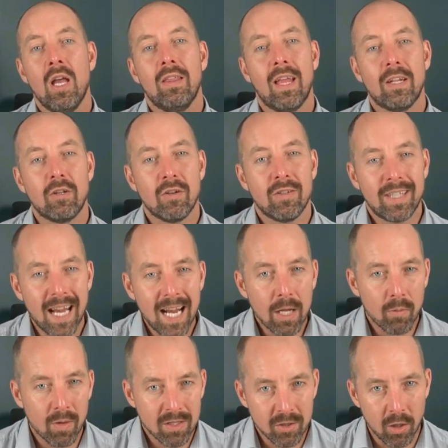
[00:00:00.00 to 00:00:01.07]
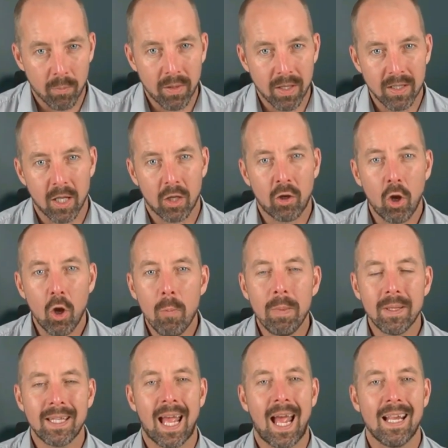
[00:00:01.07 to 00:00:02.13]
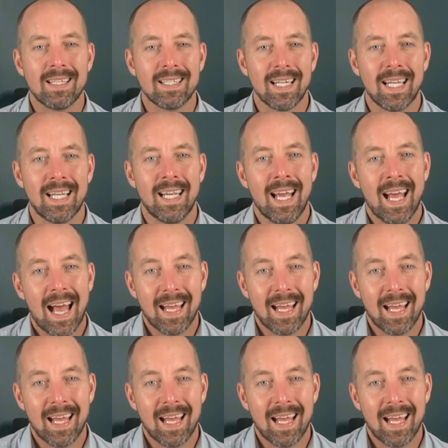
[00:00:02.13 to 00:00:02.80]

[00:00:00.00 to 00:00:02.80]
that you're dealing with something that could potentially